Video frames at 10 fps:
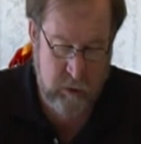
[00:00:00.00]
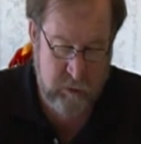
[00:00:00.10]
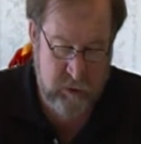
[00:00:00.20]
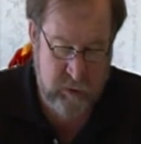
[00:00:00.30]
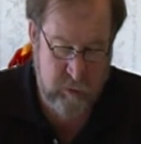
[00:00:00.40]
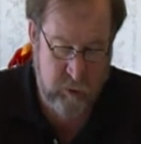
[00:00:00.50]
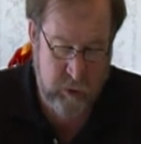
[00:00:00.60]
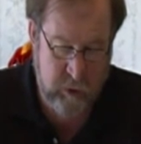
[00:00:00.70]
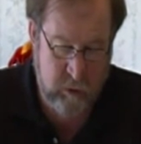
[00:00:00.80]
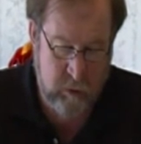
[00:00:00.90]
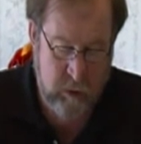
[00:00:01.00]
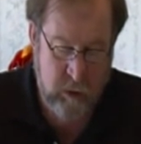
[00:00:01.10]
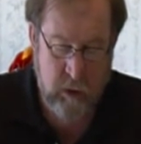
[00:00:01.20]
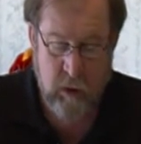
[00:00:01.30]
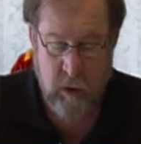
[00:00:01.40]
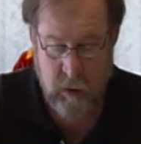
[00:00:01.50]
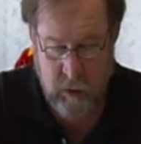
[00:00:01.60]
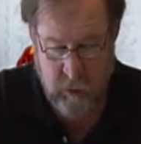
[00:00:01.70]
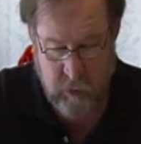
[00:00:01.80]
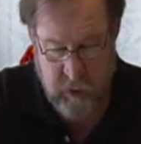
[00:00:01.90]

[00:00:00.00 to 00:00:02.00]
I know this is boring. Okay,